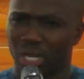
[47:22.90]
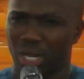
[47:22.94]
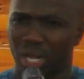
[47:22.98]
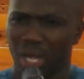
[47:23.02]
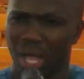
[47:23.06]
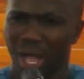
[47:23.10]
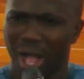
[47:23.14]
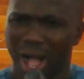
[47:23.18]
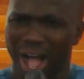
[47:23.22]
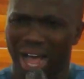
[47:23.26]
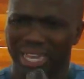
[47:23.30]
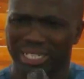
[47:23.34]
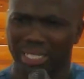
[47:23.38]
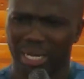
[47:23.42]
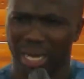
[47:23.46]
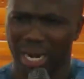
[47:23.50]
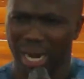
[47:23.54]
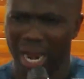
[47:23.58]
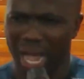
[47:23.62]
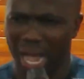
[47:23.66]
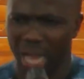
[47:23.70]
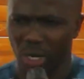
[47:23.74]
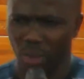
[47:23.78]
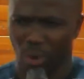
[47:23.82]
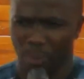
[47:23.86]
as a
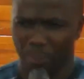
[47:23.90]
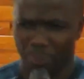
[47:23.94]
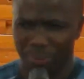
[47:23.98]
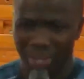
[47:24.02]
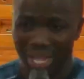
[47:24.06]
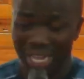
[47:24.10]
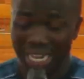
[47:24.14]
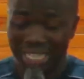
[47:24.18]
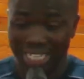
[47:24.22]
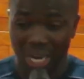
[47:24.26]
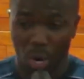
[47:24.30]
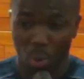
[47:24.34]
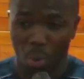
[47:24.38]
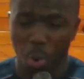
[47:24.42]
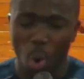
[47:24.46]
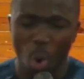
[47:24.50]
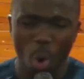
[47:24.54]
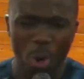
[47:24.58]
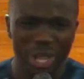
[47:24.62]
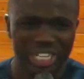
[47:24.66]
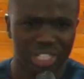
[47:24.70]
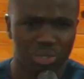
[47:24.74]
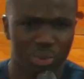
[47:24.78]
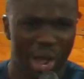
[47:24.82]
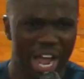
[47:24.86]
lion. The who is
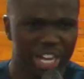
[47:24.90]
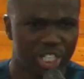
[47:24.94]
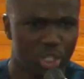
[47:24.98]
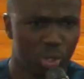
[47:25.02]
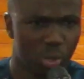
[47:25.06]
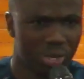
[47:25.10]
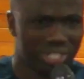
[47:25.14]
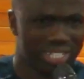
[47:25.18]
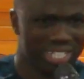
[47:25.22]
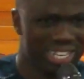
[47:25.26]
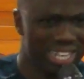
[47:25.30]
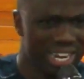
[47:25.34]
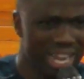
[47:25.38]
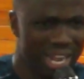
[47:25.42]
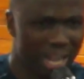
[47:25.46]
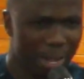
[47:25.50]
righteous here?